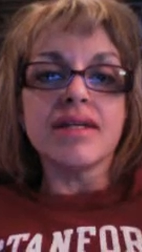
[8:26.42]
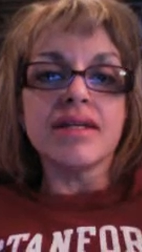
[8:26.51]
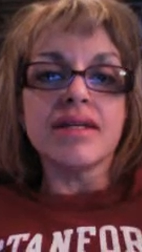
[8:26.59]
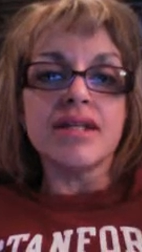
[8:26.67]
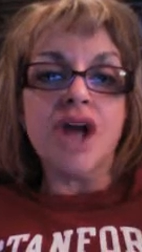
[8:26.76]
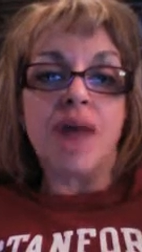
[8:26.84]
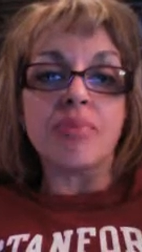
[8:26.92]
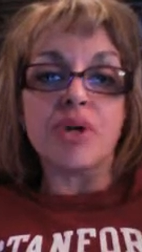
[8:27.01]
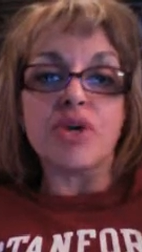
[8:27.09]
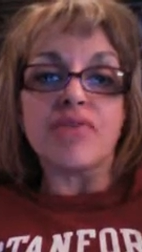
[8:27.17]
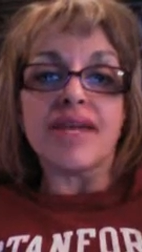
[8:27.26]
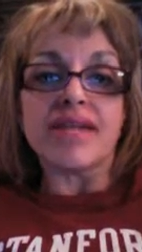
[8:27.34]
not
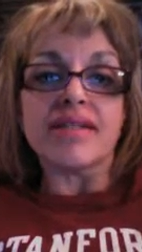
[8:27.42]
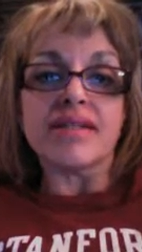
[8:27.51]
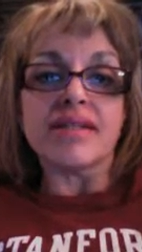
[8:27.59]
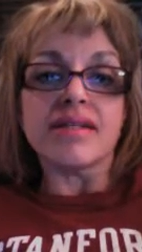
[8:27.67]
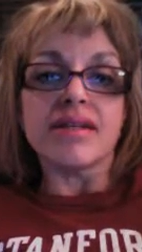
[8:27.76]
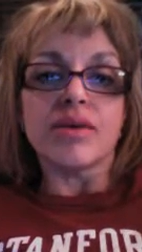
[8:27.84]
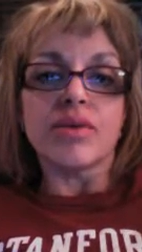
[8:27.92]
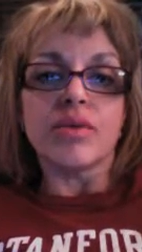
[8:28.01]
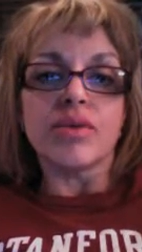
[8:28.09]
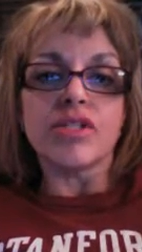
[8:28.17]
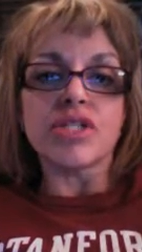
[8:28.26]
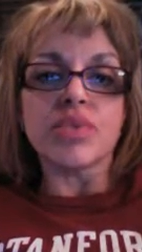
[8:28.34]
perfect,
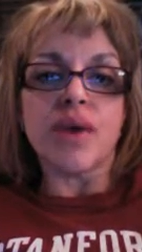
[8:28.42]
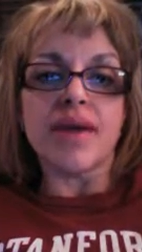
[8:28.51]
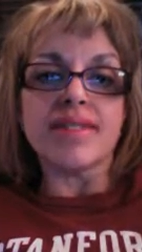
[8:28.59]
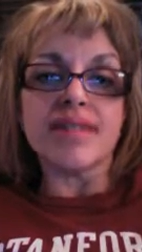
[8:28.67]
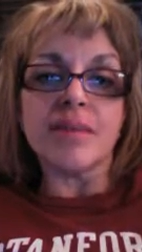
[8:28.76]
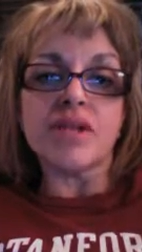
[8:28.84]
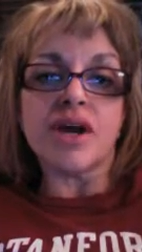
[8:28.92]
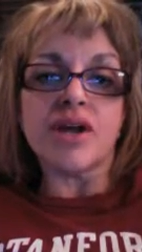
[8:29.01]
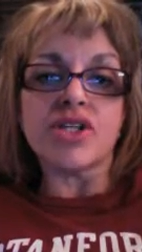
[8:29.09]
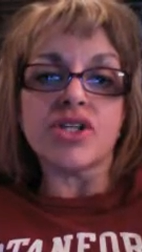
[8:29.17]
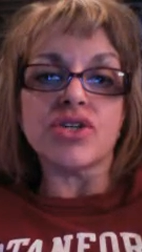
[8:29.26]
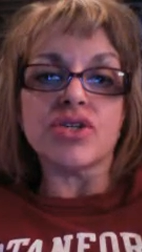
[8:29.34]
which is why some
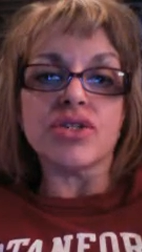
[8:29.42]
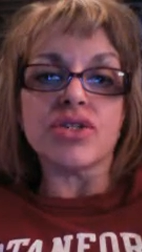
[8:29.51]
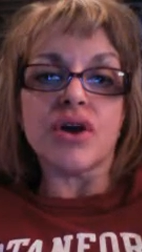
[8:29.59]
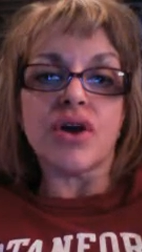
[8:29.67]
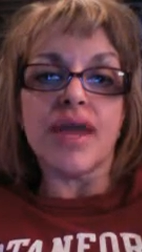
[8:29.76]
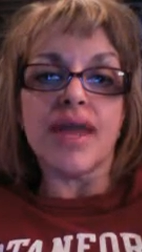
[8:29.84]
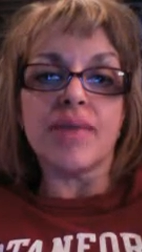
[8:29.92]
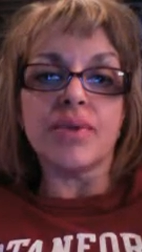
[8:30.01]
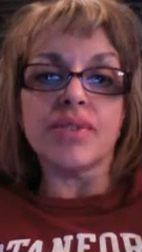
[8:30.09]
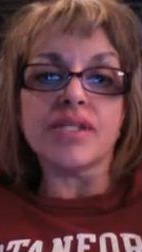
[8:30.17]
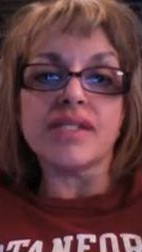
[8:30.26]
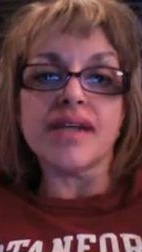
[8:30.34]
doctors are
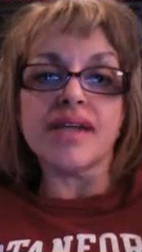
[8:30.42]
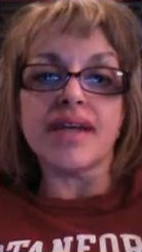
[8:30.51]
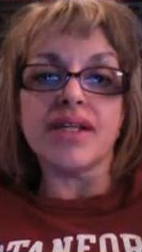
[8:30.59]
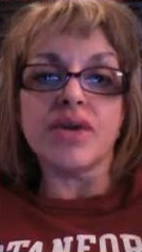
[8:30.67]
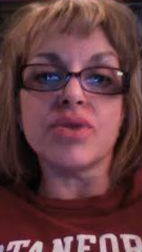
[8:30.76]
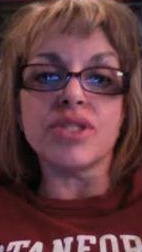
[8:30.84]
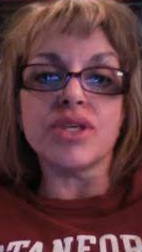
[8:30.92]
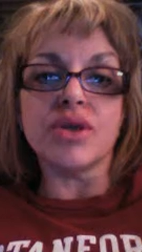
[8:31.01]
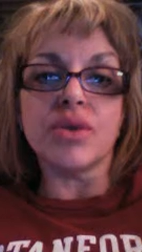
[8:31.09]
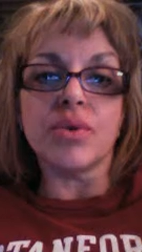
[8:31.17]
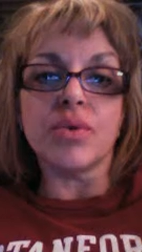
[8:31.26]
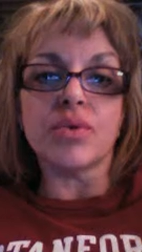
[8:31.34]
able to diagnose
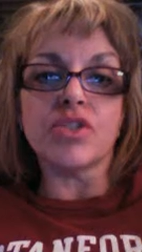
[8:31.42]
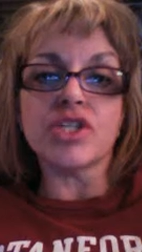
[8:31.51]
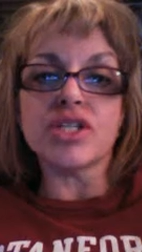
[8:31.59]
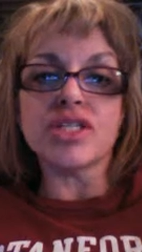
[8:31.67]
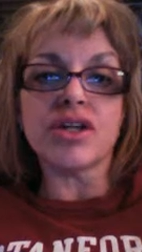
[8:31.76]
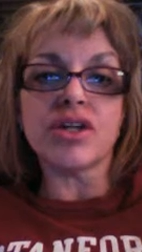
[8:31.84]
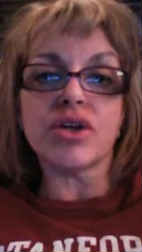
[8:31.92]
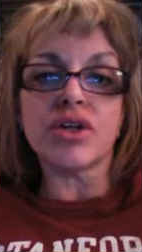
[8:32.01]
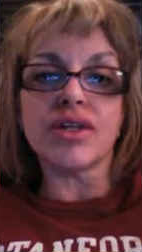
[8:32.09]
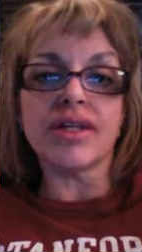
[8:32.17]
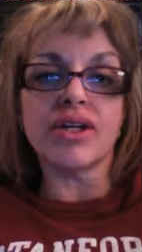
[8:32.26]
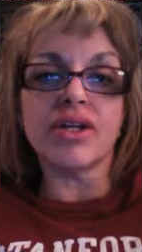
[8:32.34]
you just on your
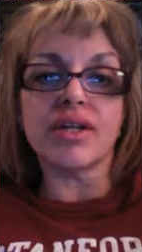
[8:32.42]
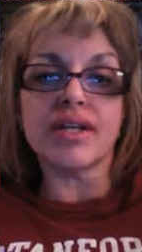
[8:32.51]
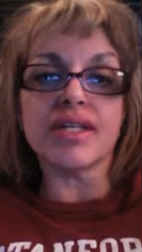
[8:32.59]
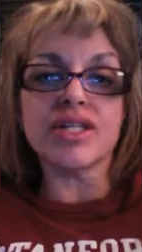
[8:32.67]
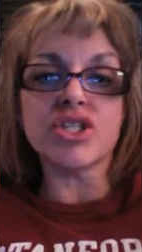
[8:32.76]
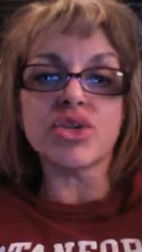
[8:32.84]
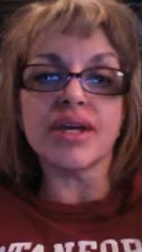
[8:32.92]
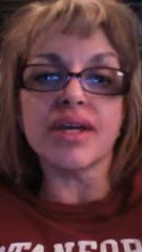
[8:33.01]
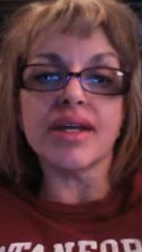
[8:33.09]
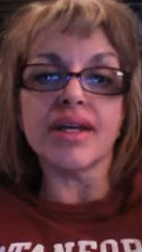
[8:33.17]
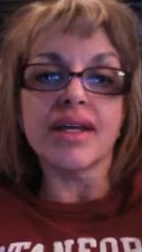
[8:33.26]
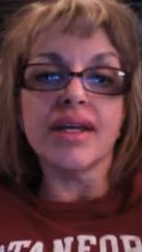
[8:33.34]
clinical
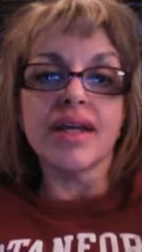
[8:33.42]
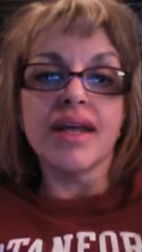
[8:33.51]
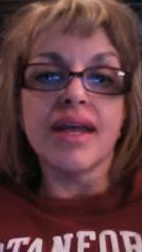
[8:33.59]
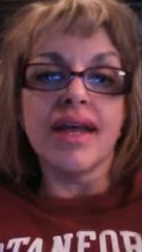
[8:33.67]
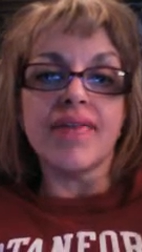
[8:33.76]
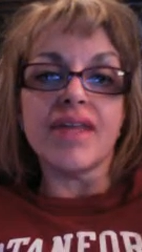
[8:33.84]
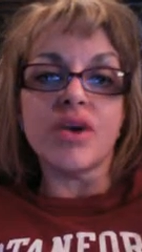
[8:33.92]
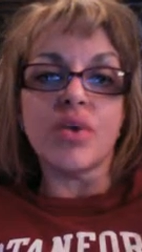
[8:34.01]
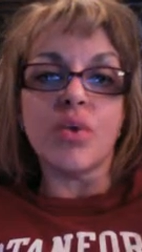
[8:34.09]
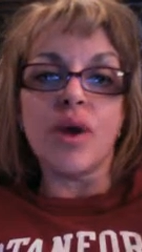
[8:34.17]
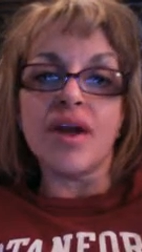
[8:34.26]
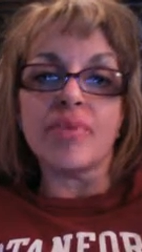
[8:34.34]
history, and they don't
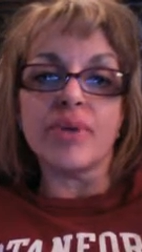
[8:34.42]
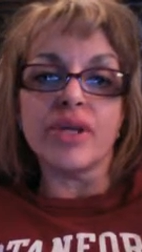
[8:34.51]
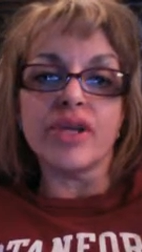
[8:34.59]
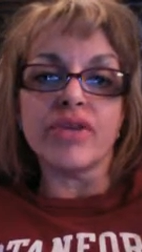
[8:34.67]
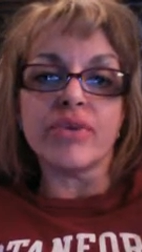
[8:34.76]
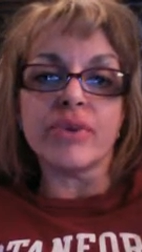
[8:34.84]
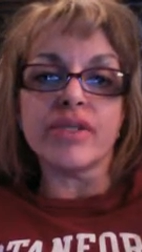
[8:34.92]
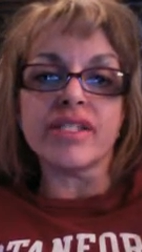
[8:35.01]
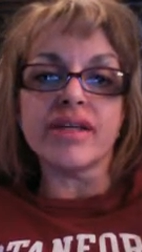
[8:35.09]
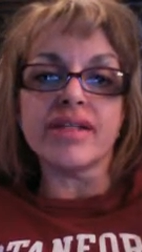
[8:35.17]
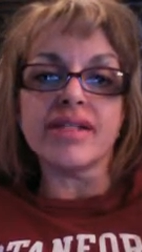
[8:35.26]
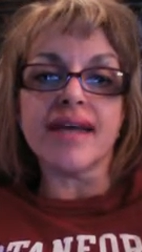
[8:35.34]
want to put you through a
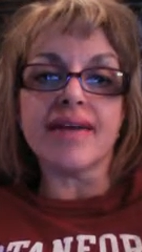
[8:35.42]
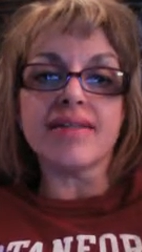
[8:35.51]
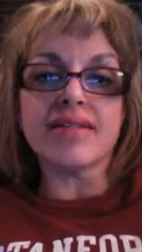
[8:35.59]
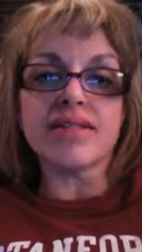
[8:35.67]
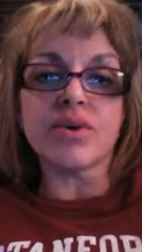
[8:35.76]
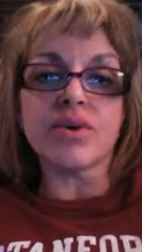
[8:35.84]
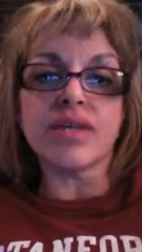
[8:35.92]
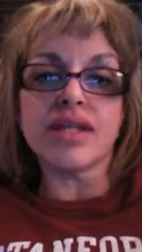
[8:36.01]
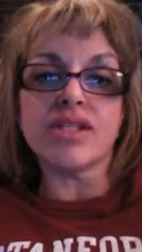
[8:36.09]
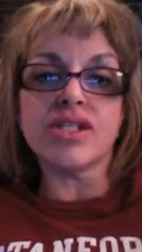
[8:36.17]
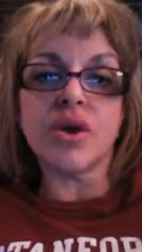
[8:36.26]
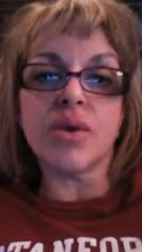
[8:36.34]
tilt test, or
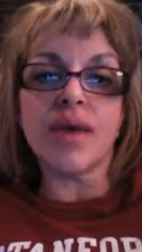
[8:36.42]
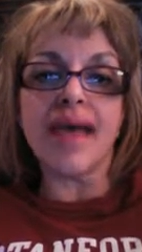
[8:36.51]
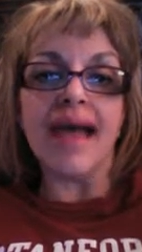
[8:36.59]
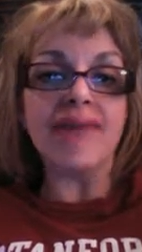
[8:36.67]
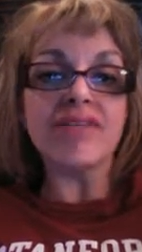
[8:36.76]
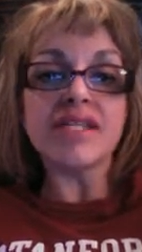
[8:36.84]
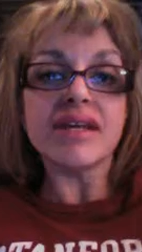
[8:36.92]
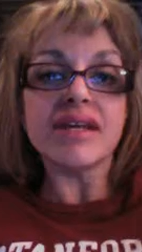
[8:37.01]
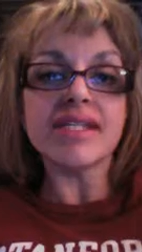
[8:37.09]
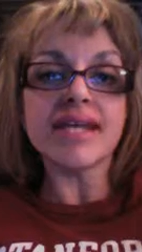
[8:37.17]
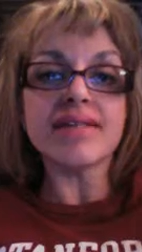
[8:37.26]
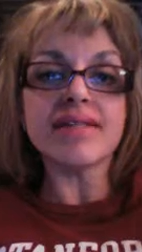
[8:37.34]
they don't have a
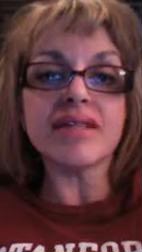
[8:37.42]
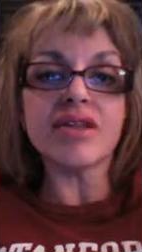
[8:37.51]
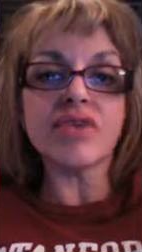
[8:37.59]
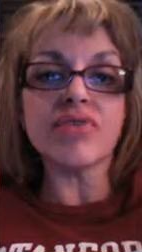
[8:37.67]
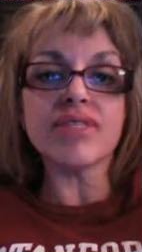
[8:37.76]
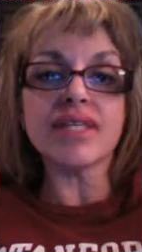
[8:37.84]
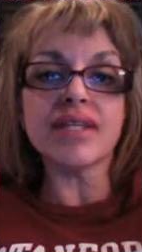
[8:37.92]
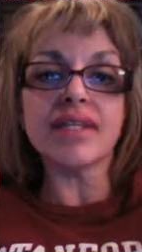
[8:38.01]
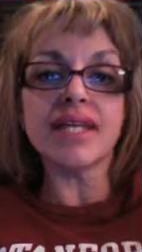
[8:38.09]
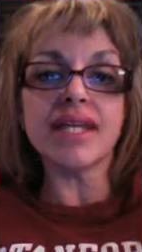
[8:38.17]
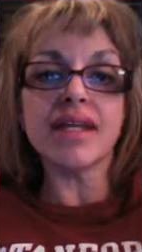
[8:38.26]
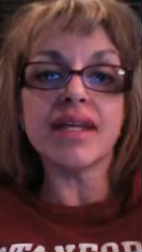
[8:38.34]
tilt test in their
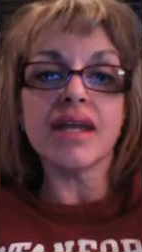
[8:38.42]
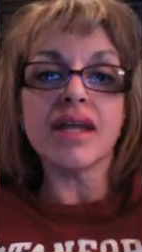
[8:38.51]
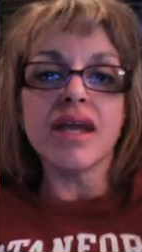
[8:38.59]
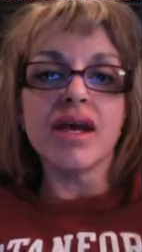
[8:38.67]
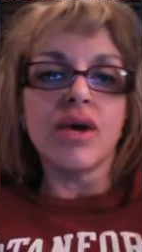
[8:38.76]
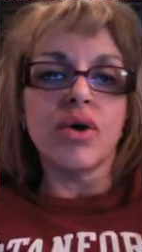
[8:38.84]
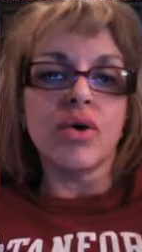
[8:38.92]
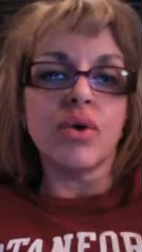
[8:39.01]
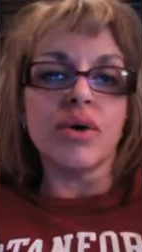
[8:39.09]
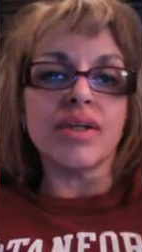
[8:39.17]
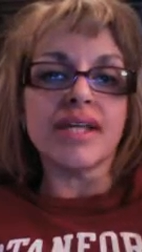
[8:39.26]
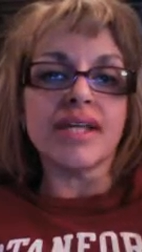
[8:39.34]
facility,
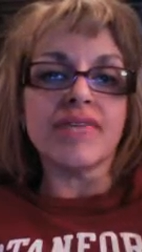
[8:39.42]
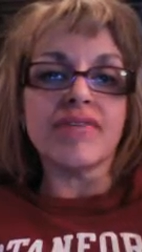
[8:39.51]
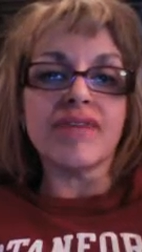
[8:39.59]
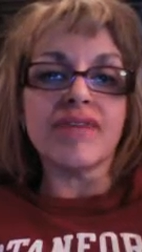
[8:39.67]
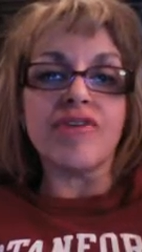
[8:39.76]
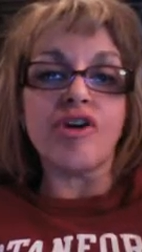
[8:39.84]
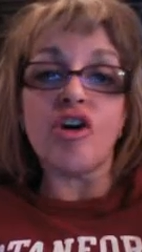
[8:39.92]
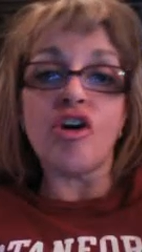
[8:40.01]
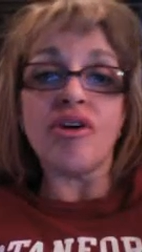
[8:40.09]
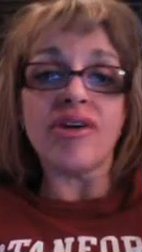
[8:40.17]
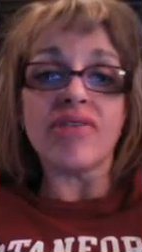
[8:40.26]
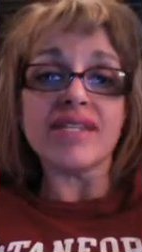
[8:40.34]
or they've never
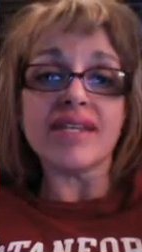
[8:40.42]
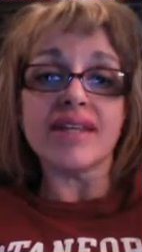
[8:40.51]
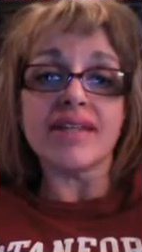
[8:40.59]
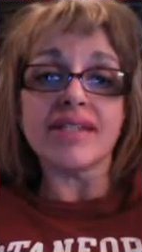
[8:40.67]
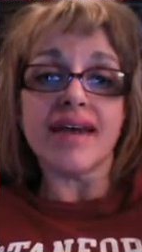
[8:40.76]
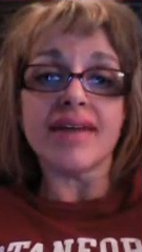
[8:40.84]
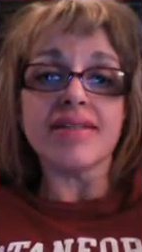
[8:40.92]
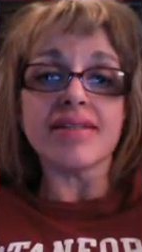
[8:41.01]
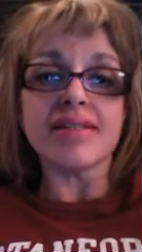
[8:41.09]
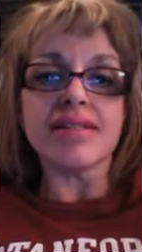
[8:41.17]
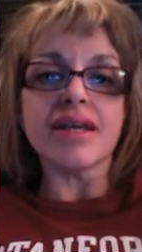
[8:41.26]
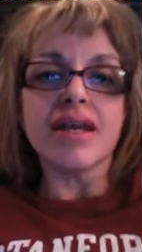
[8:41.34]
heard of a tilt test.